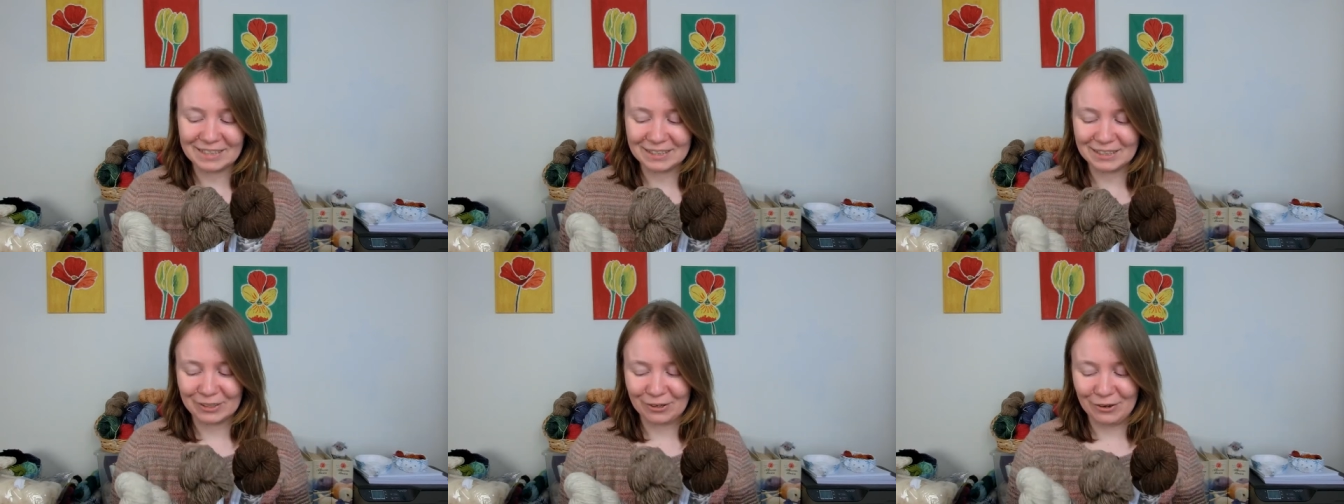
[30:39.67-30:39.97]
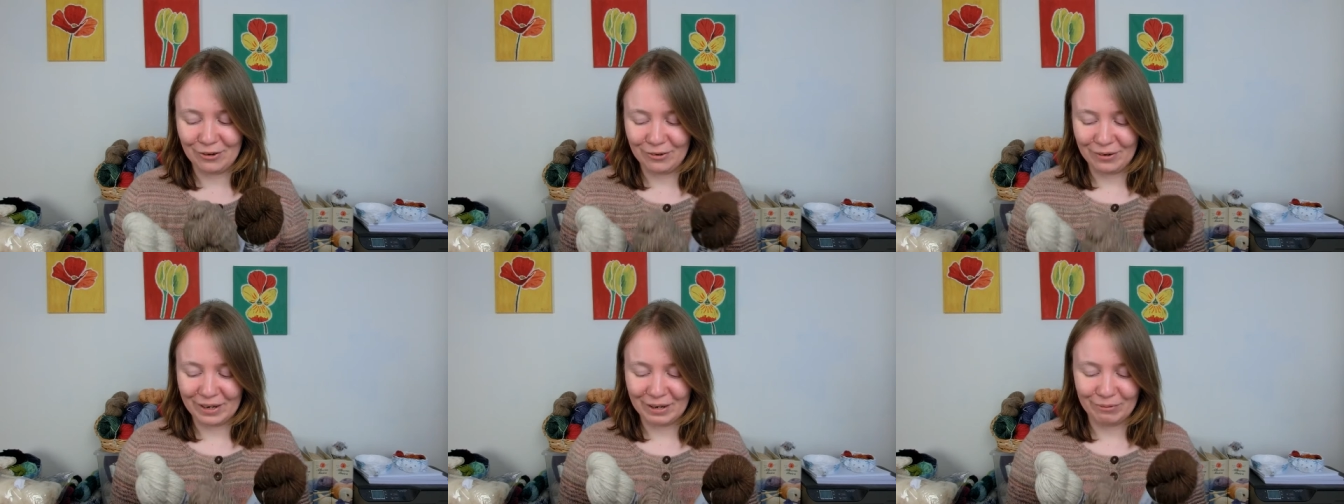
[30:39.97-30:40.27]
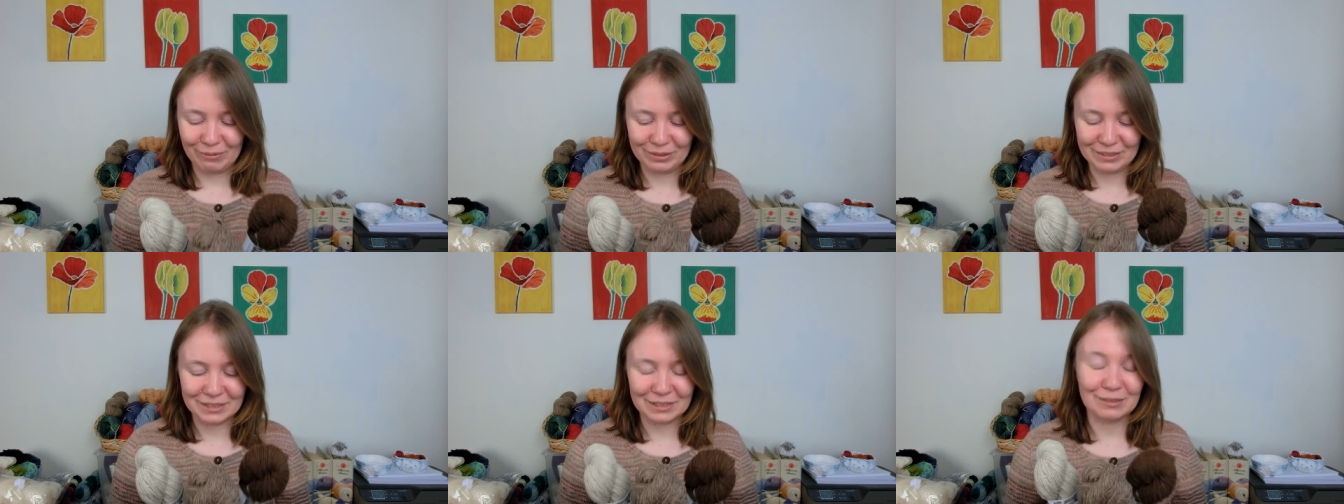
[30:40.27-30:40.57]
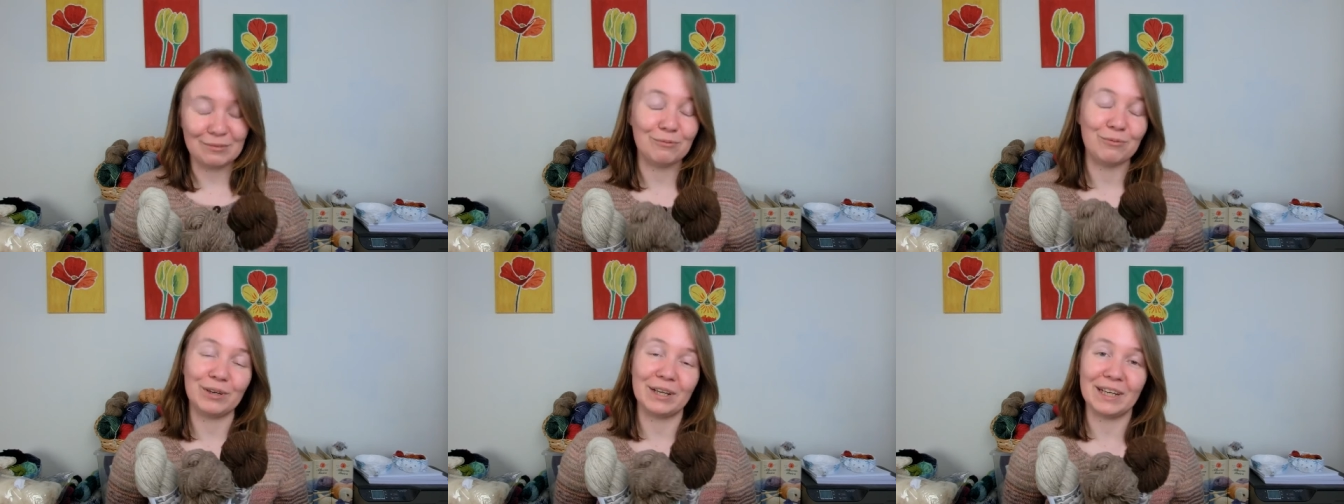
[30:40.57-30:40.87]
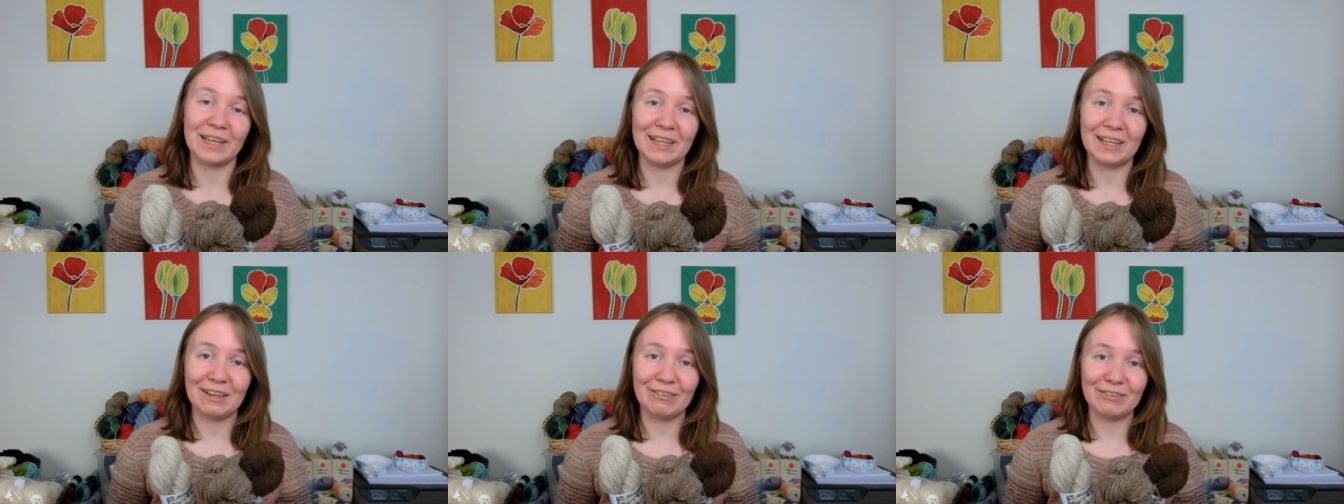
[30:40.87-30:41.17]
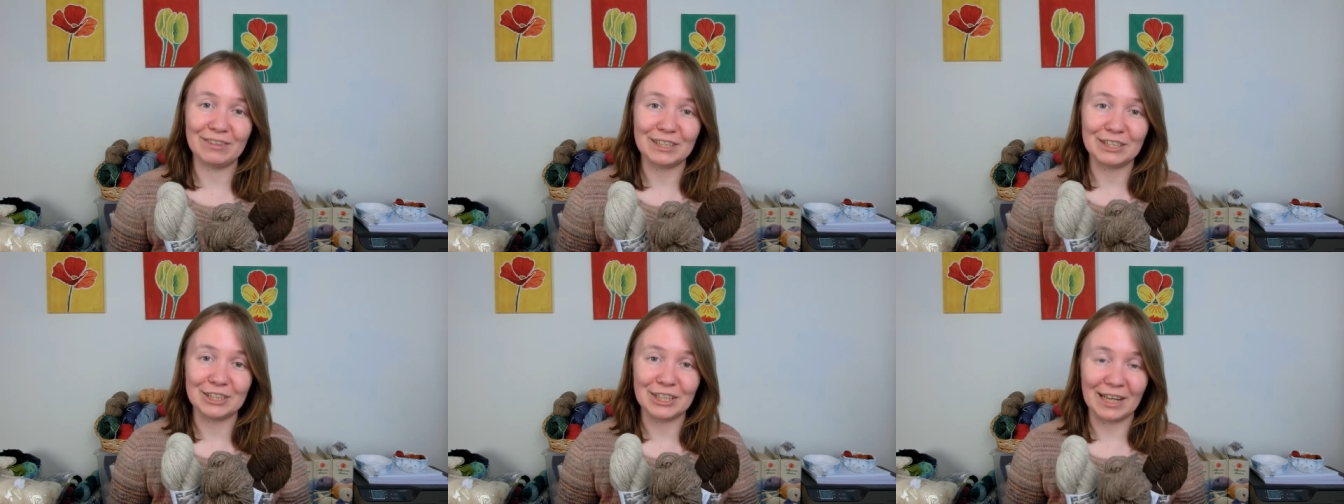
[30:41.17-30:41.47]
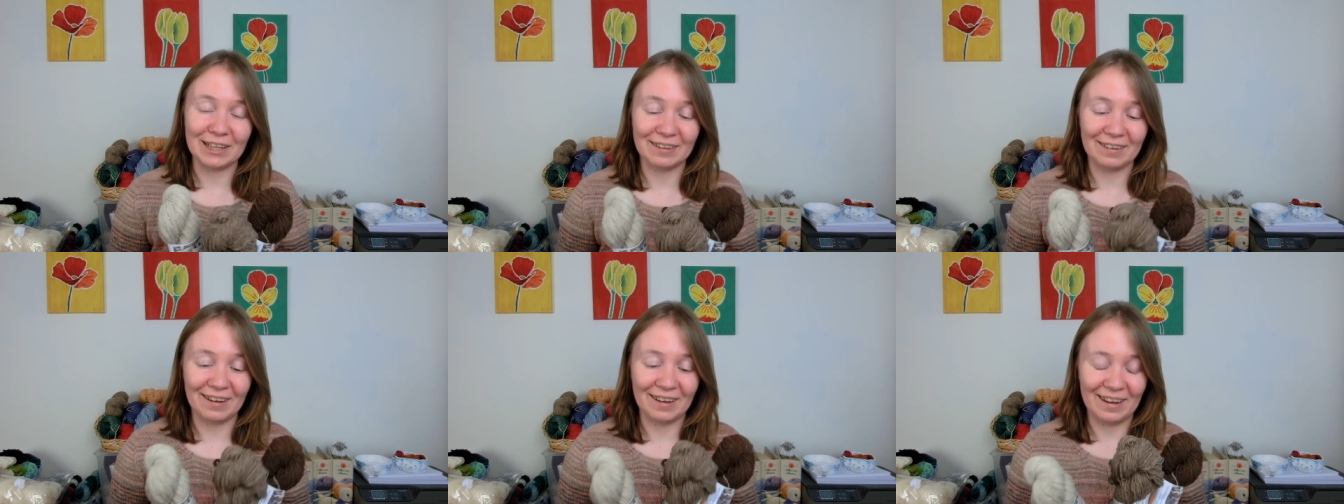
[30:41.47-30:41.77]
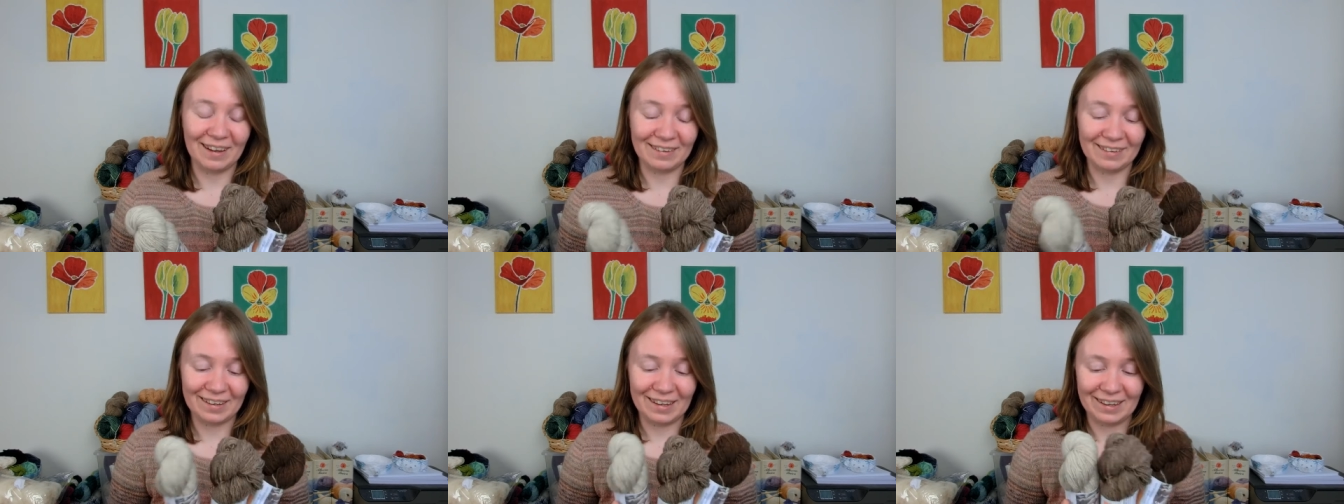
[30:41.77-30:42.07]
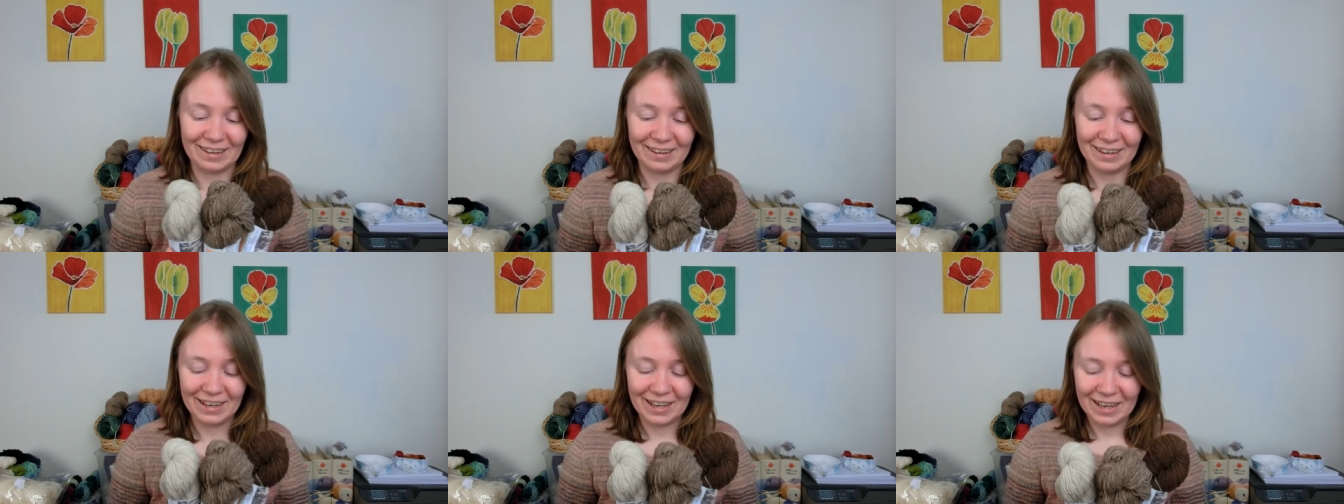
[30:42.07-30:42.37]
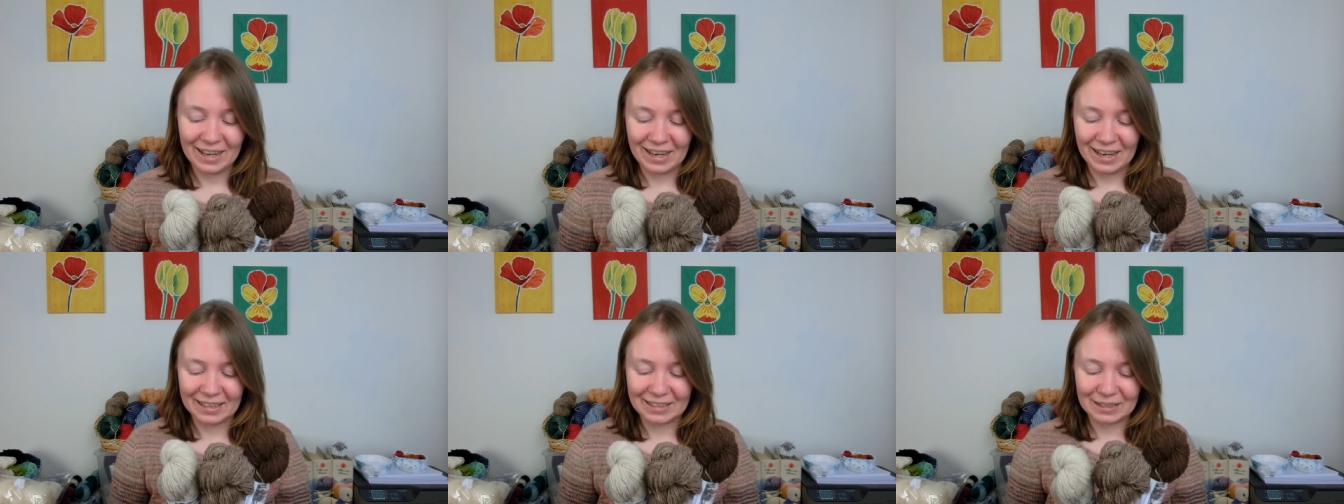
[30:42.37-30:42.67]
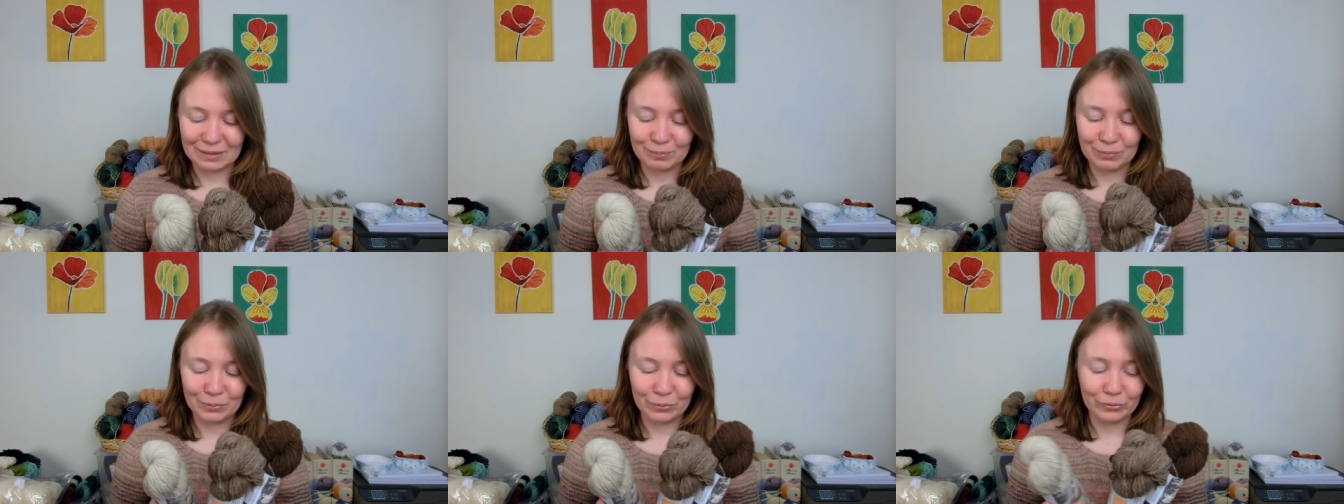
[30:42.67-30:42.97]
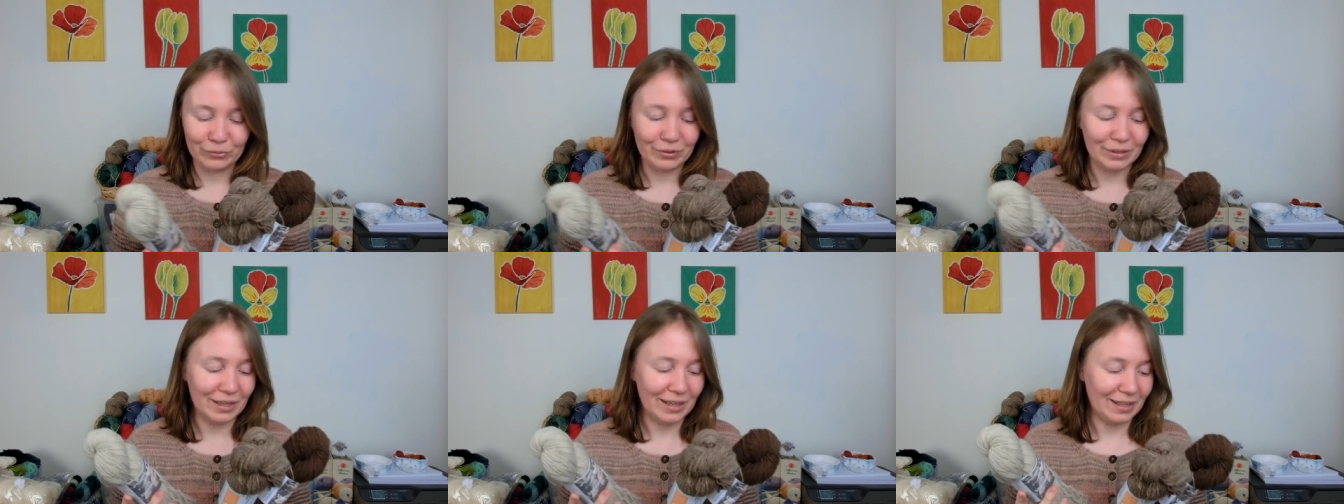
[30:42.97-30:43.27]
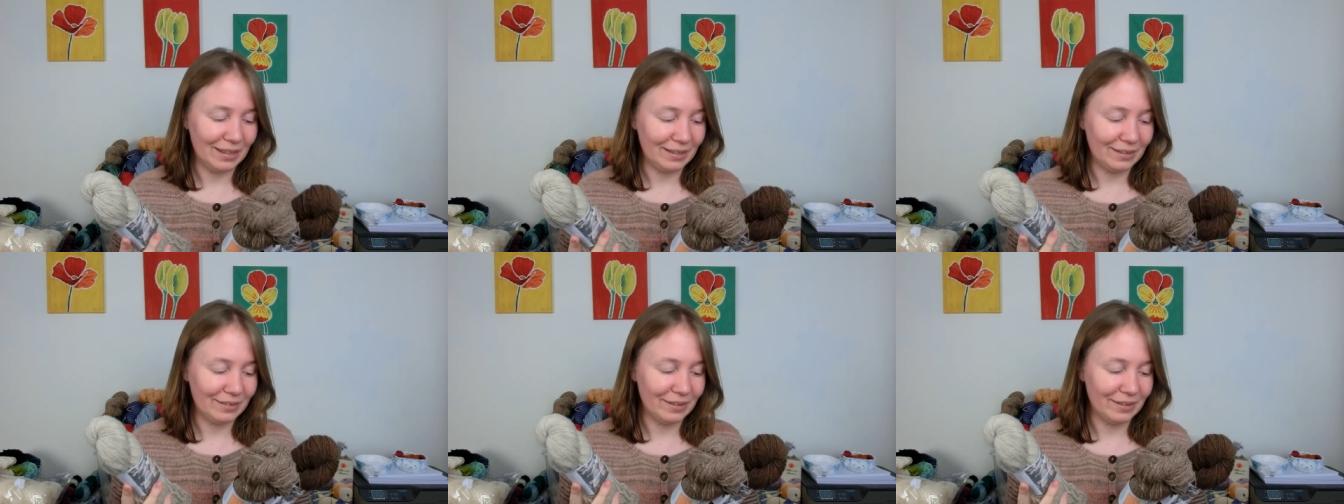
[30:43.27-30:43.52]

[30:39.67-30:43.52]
so it was really a lovely chat I had there at their booth, and.